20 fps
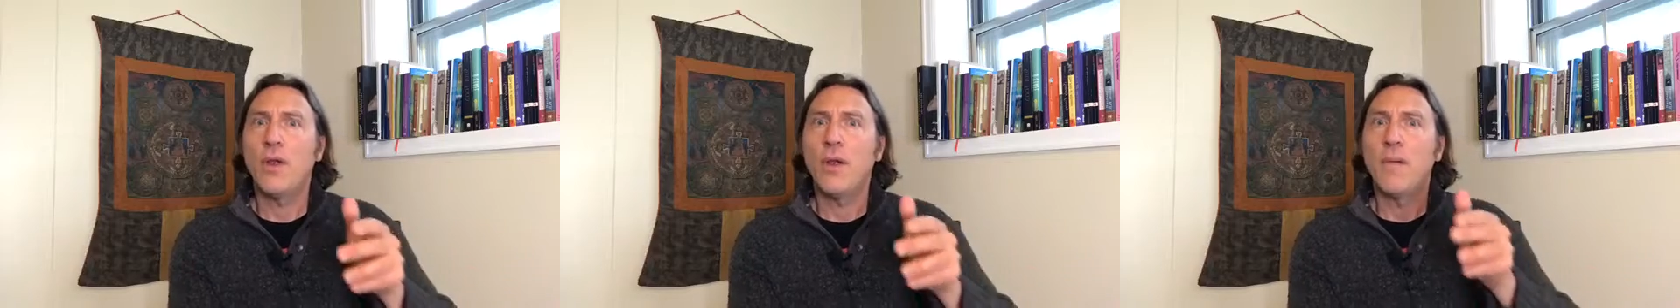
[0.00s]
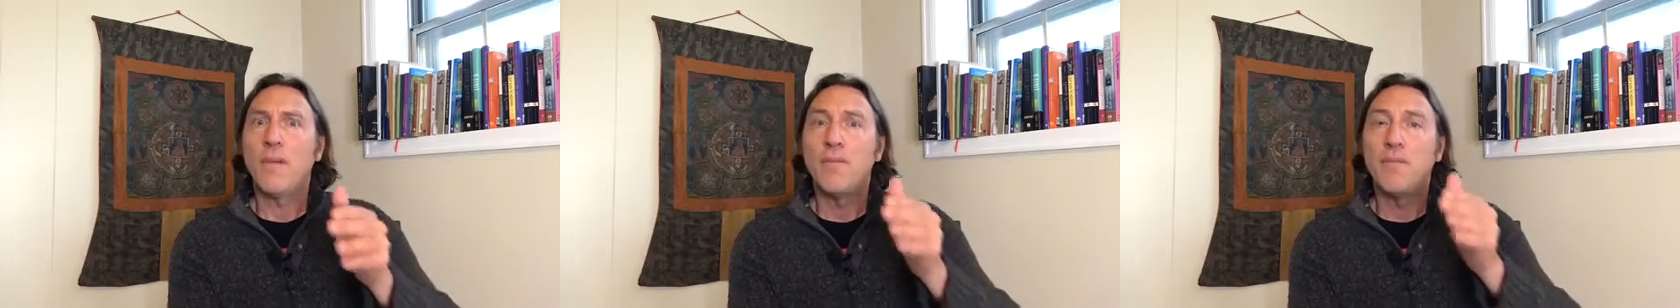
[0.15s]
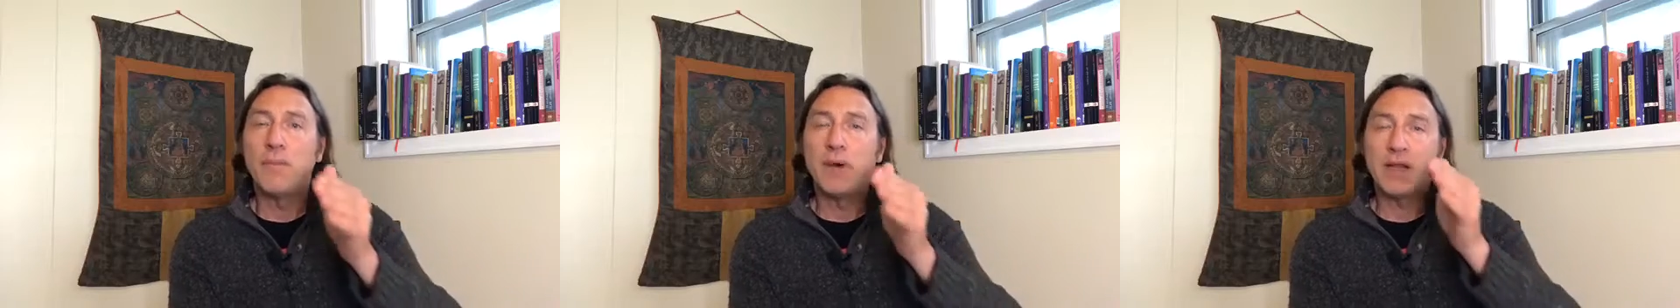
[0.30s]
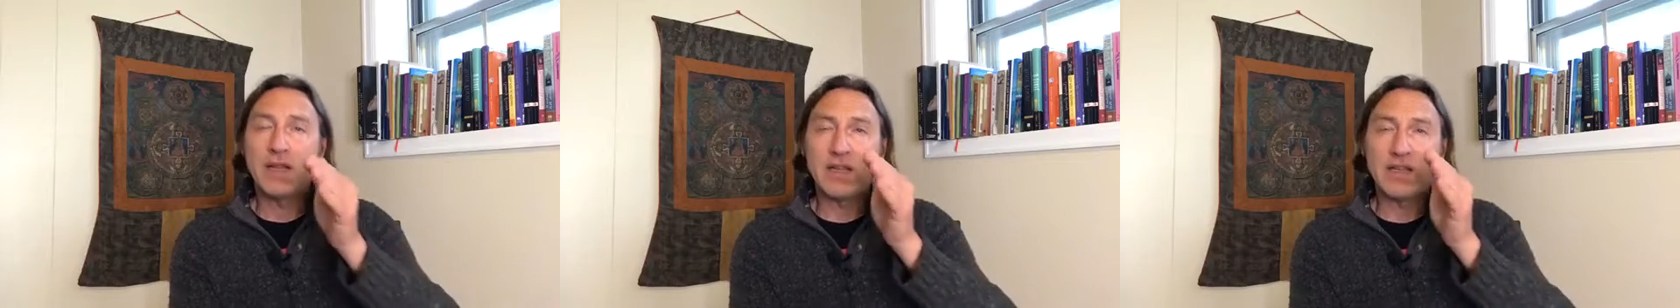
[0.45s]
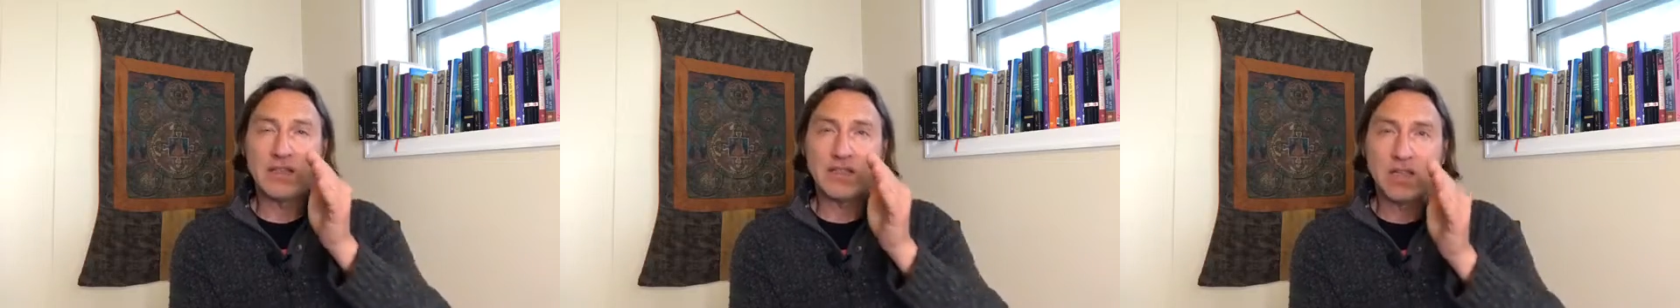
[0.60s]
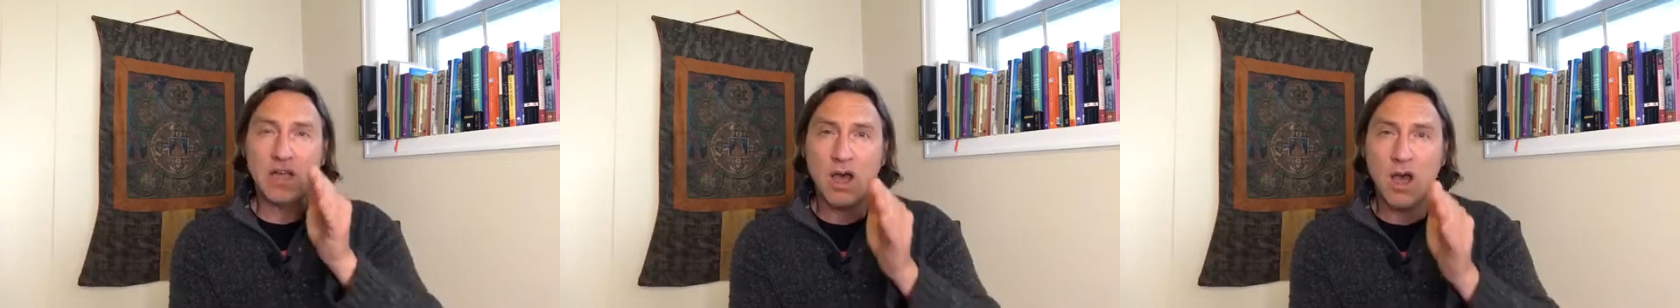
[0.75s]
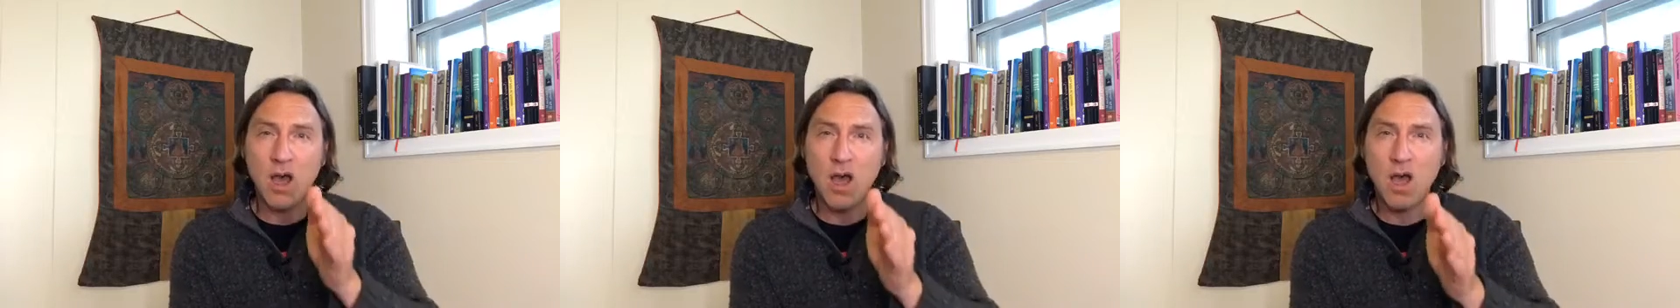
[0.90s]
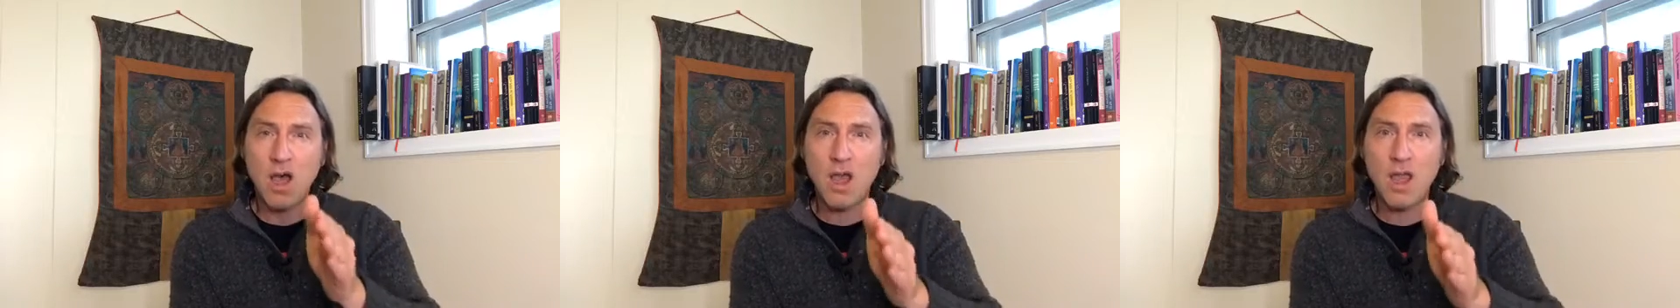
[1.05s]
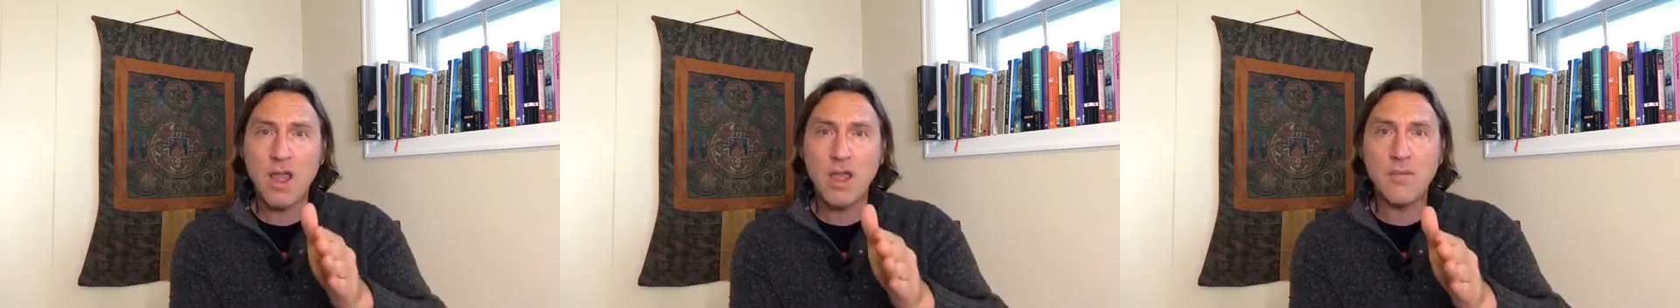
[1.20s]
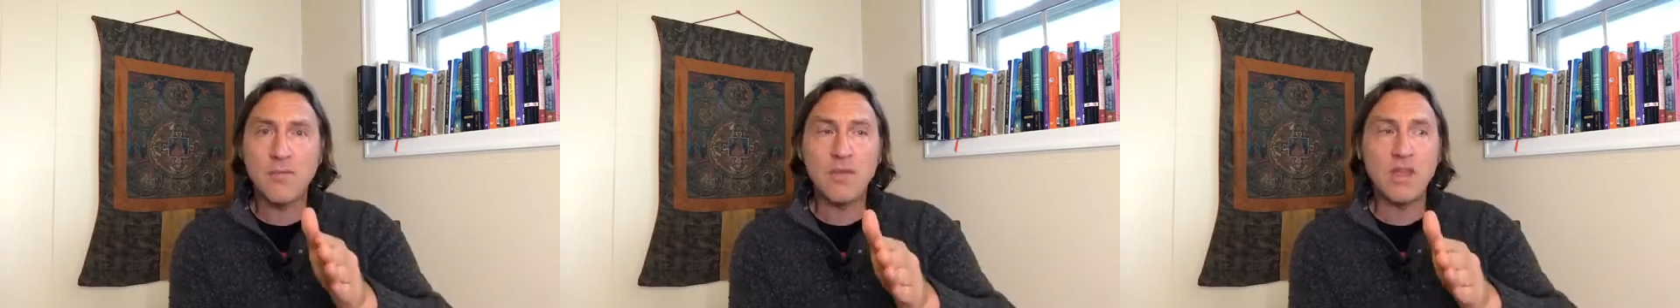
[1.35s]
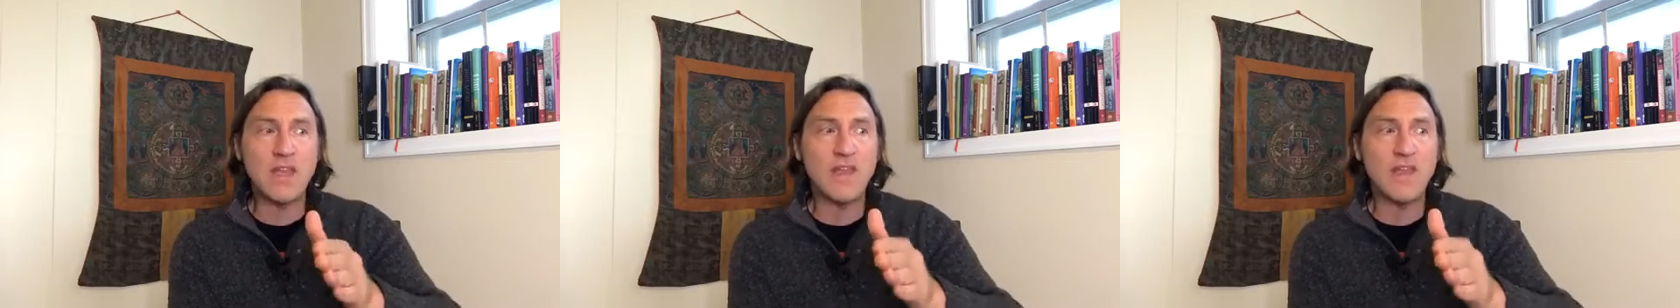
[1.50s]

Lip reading: but in time,